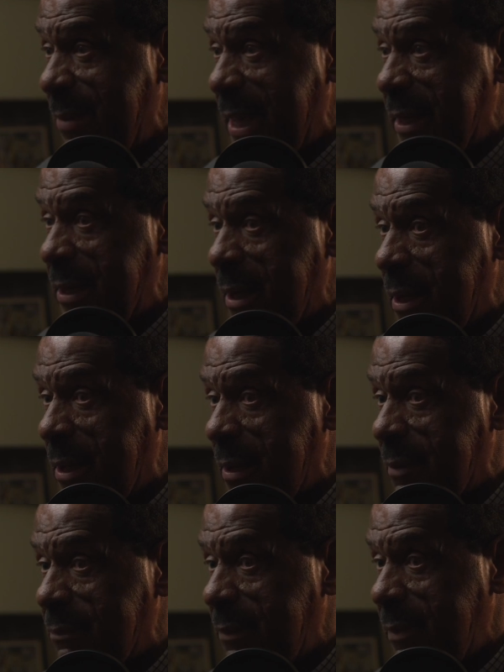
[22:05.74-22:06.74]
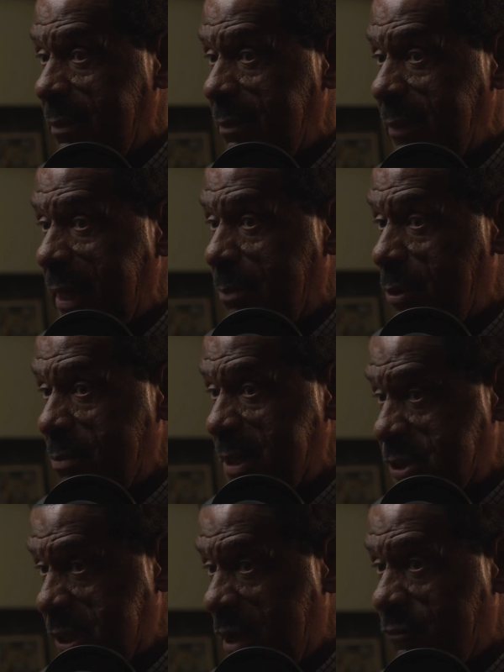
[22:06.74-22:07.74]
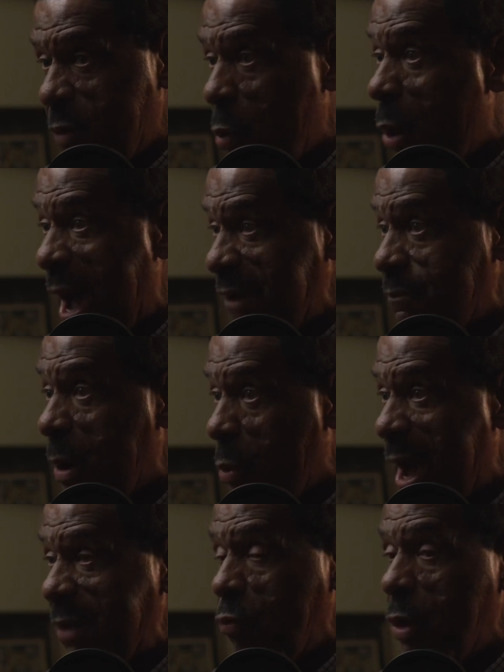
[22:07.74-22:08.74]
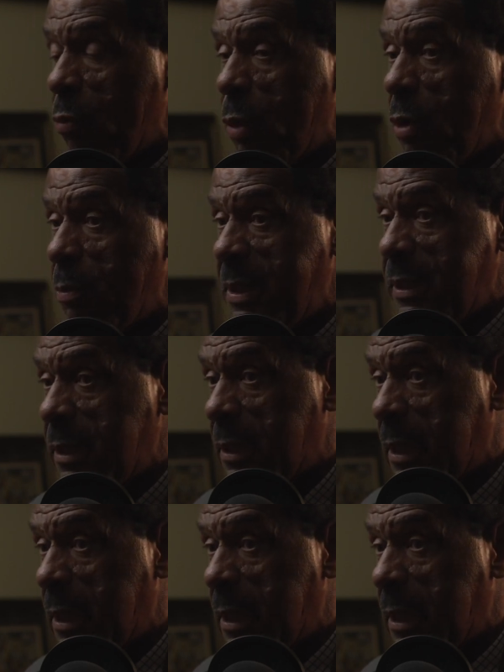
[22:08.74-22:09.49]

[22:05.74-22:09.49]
and they put myself and wife. My wife went with me,